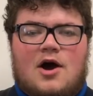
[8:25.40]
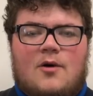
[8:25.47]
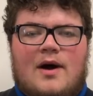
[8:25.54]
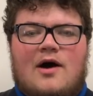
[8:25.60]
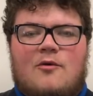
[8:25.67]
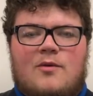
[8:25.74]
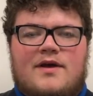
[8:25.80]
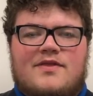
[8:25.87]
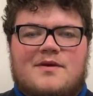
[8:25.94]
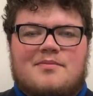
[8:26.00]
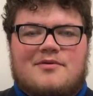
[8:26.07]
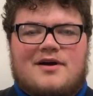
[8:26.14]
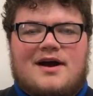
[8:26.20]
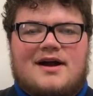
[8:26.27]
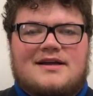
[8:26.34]
Oh, I'll win the
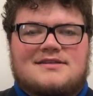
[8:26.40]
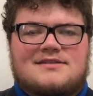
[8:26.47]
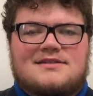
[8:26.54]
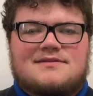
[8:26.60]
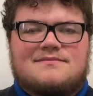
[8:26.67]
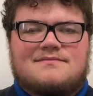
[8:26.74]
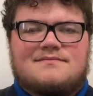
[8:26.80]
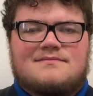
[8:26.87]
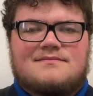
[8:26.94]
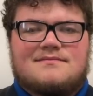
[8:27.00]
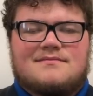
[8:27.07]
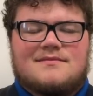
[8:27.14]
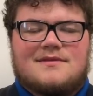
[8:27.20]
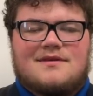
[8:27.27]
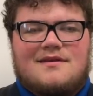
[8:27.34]
prize.
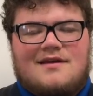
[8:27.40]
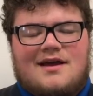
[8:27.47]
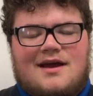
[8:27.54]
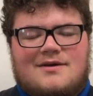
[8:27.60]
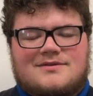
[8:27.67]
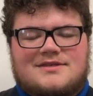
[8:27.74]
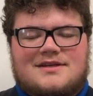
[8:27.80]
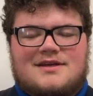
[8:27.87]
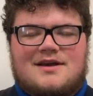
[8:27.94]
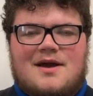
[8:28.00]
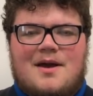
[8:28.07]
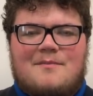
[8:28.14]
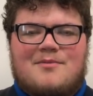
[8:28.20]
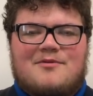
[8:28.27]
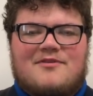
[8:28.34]
I was a
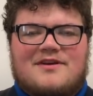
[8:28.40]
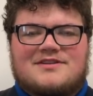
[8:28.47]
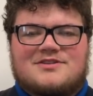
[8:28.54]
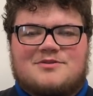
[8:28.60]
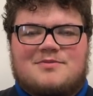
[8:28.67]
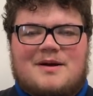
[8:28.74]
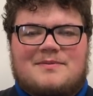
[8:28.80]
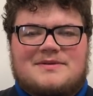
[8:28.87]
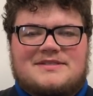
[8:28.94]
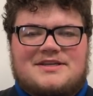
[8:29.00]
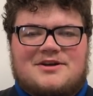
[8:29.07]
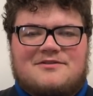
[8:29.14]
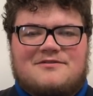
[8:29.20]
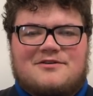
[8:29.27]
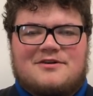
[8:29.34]
professional
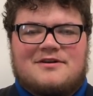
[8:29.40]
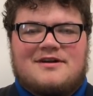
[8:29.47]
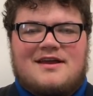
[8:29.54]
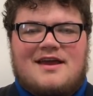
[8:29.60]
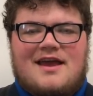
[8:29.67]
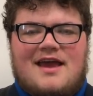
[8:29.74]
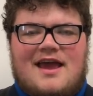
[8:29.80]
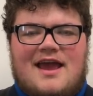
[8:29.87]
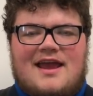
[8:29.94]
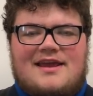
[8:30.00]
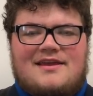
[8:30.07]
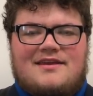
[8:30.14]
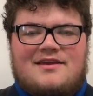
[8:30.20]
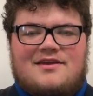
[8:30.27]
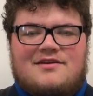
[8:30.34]
puppeteer for
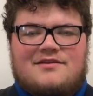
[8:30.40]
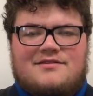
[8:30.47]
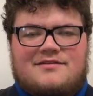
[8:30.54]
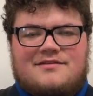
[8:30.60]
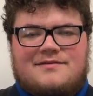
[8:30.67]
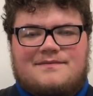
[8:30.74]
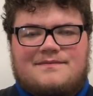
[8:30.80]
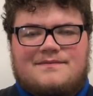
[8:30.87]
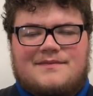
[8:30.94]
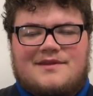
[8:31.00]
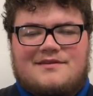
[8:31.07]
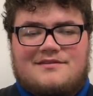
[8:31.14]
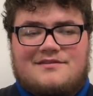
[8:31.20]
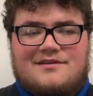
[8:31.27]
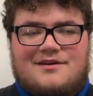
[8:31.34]
8 years,
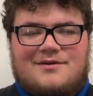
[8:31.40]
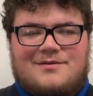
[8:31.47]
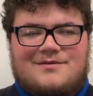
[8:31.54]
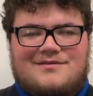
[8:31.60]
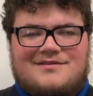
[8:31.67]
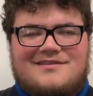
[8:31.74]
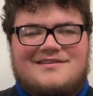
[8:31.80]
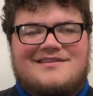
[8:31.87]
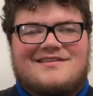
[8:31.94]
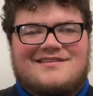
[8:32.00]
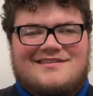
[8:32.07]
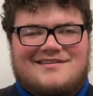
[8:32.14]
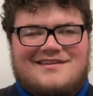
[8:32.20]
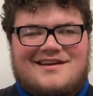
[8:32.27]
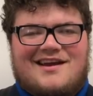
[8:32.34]
so
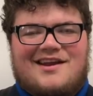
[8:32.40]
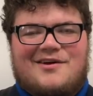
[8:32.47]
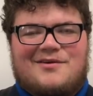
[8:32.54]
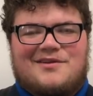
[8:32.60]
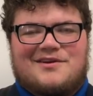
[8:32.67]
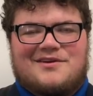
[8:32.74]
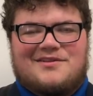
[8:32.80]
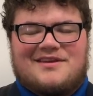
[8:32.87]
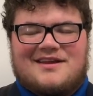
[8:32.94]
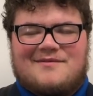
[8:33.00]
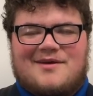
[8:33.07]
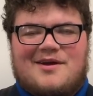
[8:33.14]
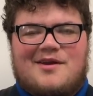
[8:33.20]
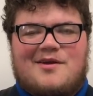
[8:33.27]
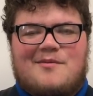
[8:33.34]
I know a little thing
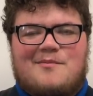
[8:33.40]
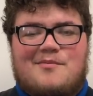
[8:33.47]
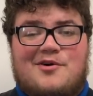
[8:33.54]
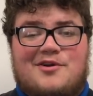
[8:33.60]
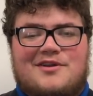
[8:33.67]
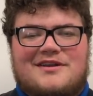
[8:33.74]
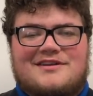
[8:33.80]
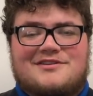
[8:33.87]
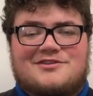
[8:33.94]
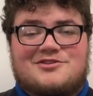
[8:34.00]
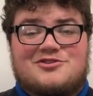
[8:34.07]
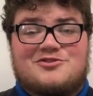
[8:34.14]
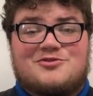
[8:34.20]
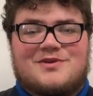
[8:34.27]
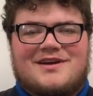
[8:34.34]
about pulling
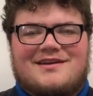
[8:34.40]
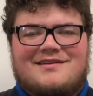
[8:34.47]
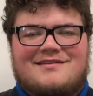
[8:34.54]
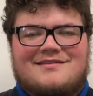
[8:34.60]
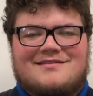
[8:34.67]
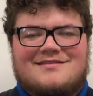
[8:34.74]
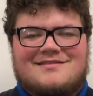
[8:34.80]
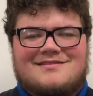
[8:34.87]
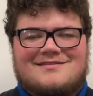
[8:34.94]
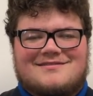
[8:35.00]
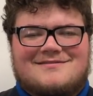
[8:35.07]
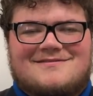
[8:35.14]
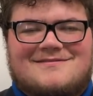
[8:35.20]
strings.